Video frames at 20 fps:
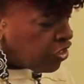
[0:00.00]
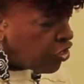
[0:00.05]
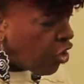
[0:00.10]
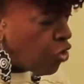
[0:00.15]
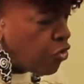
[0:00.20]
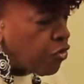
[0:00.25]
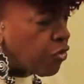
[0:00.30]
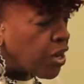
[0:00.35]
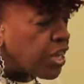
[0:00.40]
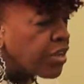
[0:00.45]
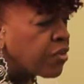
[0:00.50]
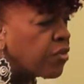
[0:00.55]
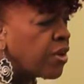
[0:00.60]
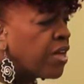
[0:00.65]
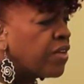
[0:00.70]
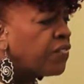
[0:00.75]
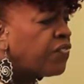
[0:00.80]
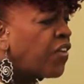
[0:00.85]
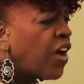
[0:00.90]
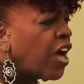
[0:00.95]
your
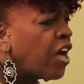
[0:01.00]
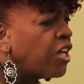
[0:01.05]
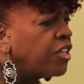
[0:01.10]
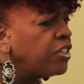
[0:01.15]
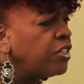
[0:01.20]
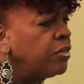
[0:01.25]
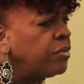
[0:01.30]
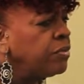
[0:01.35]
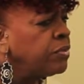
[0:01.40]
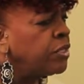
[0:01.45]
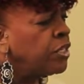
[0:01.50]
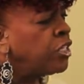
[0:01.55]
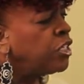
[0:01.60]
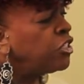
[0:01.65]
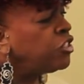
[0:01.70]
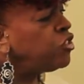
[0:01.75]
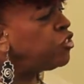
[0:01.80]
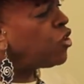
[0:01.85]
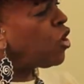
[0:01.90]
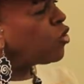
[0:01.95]

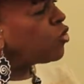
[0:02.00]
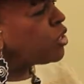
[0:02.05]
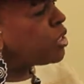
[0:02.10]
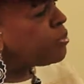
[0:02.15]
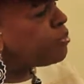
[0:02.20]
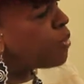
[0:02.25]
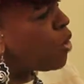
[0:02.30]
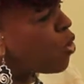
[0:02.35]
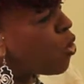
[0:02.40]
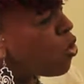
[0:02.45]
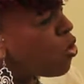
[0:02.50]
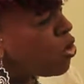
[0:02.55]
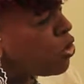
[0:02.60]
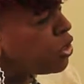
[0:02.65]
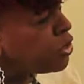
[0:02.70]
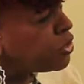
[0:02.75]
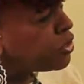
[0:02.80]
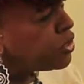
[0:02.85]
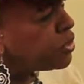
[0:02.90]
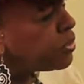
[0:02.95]
great-grandfather, you know the
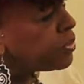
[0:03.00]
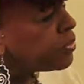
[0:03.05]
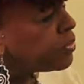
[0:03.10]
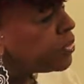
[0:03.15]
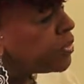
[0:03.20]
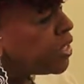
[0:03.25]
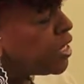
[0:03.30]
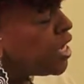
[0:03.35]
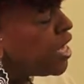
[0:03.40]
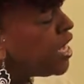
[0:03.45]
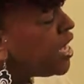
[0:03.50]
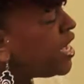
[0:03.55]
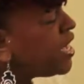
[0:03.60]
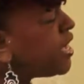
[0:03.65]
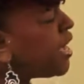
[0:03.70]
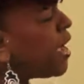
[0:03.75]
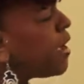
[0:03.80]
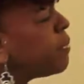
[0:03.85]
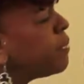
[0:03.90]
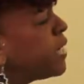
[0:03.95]
Moors,
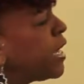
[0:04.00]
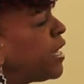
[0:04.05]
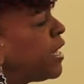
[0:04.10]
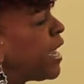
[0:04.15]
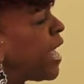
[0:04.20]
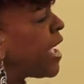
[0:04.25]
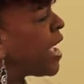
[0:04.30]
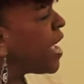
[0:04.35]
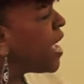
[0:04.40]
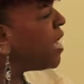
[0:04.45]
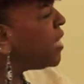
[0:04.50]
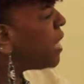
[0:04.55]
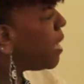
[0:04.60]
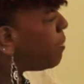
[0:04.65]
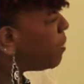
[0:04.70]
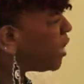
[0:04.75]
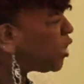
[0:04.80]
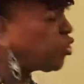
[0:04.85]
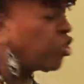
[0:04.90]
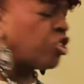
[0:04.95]
he gave the land,
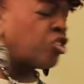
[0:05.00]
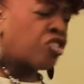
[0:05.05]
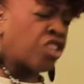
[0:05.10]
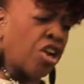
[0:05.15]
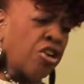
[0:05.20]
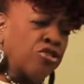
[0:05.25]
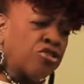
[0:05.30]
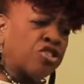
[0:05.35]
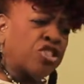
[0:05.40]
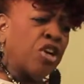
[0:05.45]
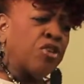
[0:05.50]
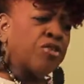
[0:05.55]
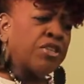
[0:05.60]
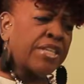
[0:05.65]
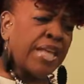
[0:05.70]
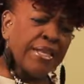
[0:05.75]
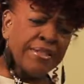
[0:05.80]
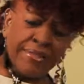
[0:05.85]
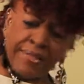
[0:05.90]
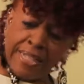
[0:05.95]
they put the church
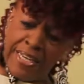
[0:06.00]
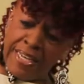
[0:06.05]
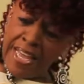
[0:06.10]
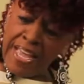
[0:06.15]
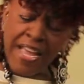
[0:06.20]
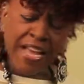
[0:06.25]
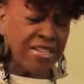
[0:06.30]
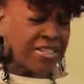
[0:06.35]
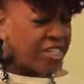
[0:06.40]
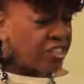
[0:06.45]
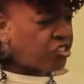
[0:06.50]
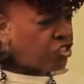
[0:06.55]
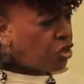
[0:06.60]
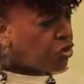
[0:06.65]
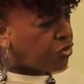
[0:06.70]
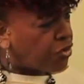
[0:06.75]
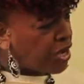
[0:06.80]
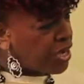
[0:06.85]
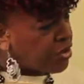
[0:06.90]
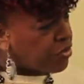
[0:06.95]
on that, the land that
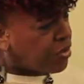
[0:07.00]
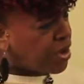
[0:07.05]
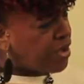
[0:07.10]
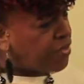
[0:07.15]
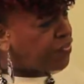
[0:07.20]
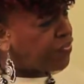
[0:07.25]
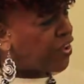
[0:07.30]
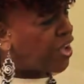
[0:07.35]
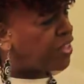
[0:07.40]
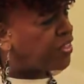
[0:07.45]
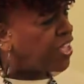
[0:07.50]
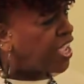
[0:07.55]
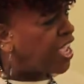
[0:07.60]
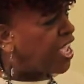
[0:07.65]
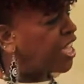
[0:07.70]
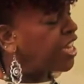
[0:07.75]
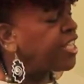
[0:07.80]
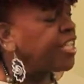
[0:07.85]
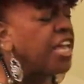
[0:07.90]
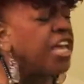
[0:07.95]
your great-grandfather
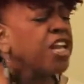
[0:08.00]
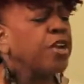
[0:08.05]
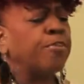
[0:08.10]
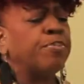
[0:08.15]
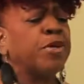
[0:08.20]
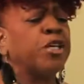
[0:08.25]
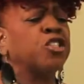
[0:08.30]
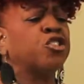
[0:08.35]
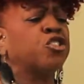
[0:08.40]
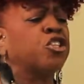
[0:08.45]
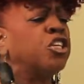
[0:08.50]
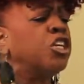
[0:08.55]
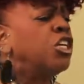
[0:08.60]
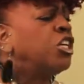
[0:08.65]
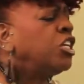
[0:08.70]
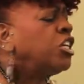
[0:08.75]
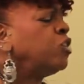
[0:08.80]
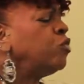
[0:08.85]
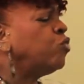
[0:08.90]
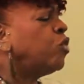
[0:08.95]
had. He had a bunch,
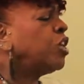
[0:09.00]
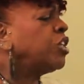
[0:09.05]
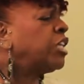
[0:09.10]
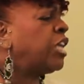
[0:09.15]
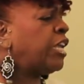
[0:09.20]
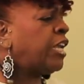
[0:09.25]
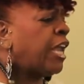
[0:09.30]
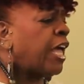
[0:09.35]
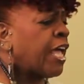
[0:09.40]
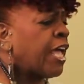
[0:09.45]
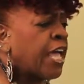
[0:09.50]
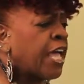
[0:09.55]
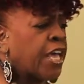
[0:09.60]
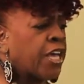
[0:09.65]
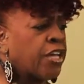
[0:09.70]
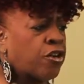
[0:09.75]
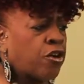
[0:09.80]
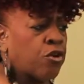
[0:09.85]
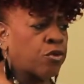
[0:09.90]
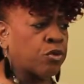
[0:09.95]
he won the
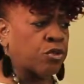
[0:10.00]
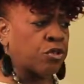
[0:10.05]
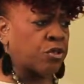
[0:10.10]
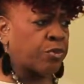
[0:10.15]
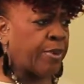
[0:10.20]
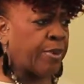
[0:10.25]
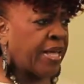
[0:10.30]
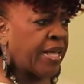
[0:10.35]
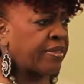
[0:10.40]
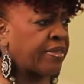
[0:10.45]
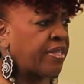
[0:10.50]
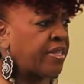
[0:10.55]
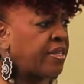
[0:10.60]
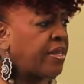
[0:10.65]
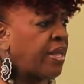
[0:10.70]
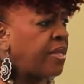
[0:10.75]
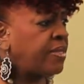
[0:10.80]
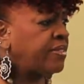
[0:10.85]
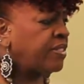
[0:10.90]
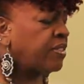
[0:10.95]
landowners back
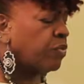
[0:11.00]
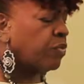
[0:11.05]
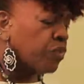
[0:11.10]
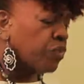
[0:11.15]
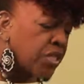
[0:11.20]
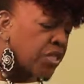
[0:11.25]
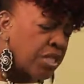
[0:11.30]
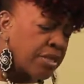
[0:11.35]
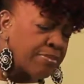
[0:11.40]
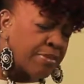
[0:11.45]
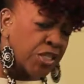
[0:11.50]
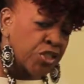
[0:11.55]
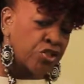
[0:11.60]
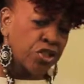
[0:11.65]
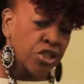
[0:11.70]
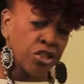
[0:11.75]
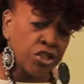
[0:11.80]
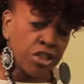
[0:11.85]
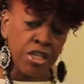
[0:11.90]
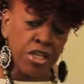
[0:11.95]
then. And I said, really,
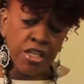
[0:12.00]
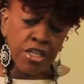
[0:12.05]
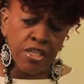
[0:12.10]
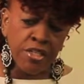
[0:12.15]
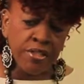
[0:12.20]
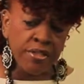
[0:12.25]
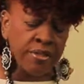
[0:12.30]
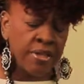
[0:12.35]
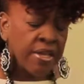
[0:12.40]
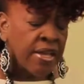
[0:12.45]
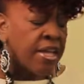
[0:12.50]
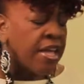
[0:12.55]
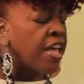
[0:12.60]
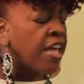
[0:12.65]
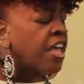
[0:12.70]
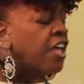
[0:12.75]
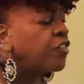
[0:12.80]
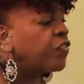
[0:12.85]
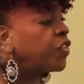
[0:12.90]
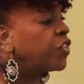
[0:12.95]
Mr. Thiers?
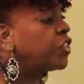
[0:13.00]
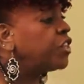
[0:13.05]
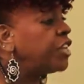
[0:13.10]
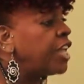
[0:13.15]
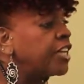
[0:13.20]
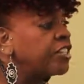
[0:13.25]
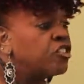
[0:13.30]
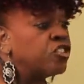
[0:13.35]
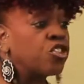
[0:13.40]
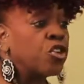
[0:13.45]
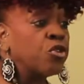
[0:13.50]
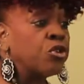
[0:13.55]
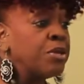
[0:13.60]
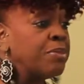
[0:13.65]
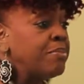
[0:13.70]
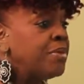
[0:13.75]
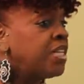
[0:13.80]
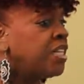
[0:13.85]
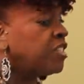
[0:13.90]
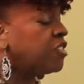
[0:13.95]
And for the next
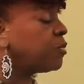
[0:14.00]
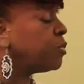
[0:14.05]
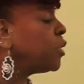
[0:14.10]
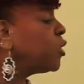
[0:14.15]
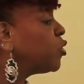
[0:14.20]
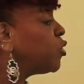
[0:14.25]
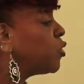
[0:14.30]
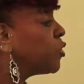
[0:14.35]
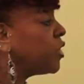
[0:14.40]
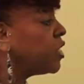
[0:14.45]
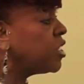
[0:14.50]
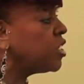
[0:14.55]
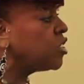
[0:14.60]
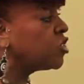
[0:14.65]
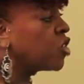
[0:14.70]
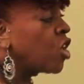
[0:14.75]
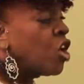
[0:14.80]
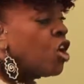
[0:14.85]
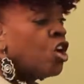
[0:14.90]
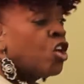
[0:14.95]
30 minutes, Mr.
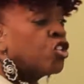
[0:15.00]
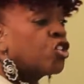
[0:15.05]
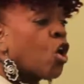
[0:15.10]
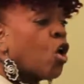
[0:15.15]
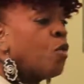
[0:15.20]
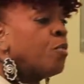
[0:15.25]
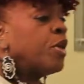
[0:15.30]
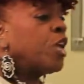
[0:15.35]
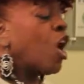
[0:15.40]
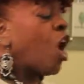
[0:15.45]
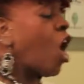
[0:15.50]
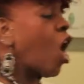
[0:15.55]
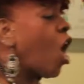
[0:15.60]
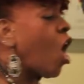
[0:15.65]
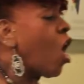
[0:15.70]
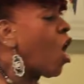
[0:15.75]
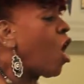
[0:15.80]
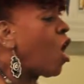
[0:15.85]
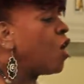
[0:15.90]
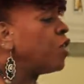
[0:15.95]
Thiers told me
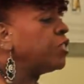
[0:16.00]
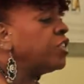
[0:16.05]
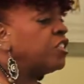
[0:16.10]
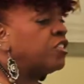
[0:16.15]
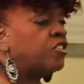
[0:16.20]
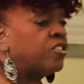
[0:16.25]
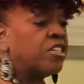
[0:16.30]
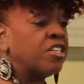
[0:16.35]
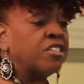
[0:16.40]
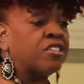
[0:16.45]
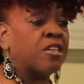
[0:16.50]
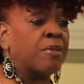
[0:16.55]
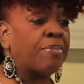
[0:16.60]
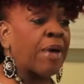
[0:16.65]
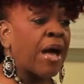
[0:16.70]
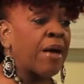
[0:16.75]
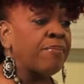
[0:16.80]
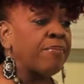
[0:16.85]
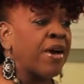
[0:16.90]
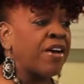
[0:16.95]
all these things
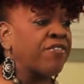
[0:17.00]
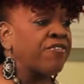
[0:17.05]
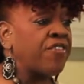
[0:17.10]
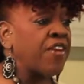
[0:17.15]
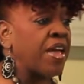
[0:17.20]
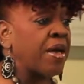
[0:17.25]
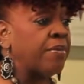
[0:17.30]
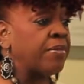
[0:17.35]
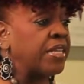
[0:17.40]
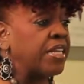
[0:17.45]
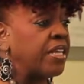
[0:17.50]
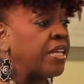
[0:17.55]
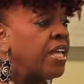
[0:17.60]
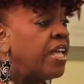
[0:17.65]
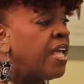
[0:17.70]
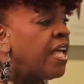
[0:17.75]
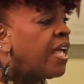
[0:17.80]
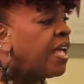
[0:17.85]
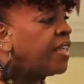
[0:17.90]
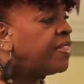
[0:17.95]
about my family.
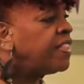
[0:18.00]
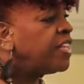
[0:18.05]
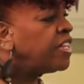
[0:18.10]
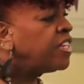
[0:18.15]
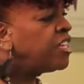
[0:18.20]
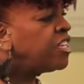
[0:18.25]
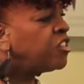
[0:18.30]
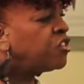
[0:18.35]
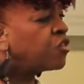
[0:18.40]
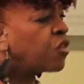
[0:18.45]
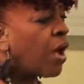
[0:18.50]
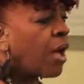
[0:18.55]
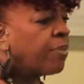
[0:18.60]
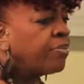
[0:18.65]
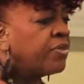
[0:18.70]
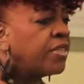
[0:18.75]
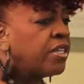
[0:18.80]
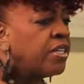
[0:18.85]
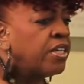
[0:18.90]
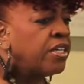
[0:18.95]
And then he
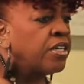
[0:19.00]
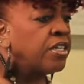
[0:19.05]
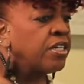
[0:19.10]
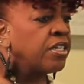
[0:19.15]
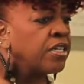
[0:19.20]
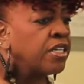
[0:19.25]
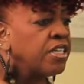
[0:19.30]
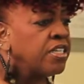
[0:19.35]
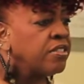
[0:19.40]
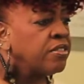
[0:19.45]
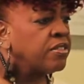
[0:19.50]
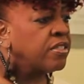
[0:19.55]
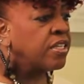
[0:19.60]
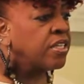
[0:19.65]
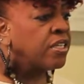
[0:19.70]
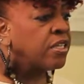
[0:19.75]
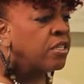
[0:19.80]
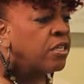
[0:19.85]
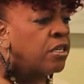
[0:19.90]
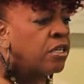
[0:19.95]
dropped the love. He
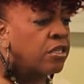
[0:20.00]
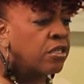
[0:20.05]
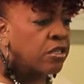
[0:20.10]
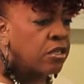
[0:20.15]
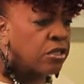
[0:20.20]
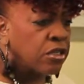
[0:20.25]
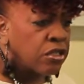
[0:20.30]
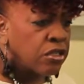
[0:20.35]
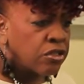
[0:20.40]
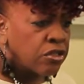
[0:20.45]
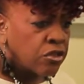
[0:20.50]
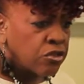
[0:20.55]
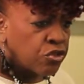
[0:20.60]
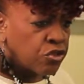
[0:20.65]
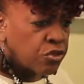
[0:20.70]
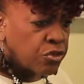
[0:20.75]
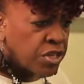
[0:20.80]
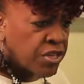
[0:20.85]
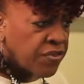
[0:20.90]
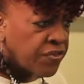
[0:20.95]
said, girl, don't
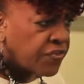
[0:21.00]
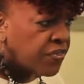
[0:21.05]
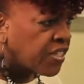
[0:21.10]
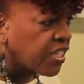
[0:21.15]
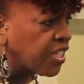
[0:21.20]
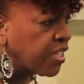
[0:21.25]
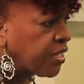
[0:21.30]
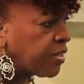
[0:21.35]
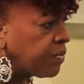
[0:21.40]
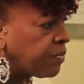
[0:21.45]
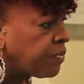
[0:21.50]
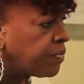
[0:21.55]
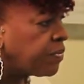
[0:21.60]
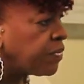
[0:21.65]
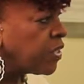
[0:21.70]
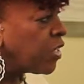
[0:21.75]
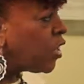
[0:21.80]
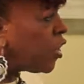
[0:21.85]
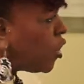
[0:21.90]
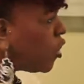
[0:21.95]
you ever forget,
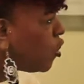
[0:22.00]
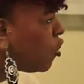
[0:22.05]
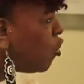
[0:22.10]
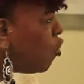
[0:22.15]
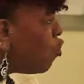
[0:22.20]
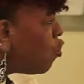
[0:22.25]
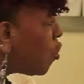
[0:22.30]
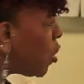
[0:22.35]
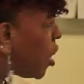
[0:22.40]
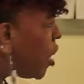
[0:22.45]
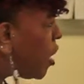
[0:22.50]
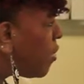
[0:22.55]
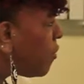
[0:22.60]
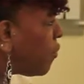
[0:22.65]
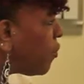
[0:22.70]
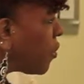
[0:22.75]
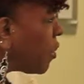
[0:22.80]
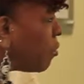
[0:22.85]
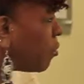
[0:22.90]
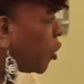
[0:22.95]
you come
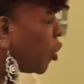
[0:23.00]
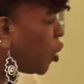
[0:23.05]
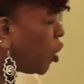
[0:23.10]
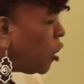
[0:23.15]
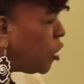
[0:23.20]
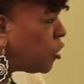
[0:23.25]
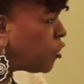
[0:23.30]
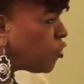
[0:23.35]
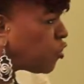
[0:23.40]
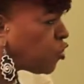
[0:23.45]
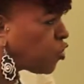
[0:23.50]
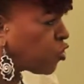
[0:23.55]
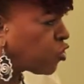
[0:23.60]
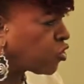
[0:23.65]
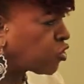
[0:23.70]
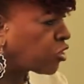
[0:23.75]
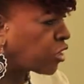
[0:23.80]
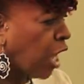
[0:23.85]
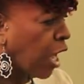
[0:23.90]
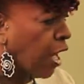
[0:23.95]
from good
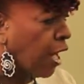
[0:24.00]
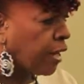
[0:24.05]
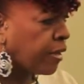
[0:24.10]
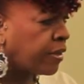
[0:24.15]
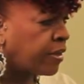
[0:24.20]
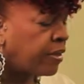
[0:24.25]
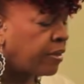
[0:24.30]
stock.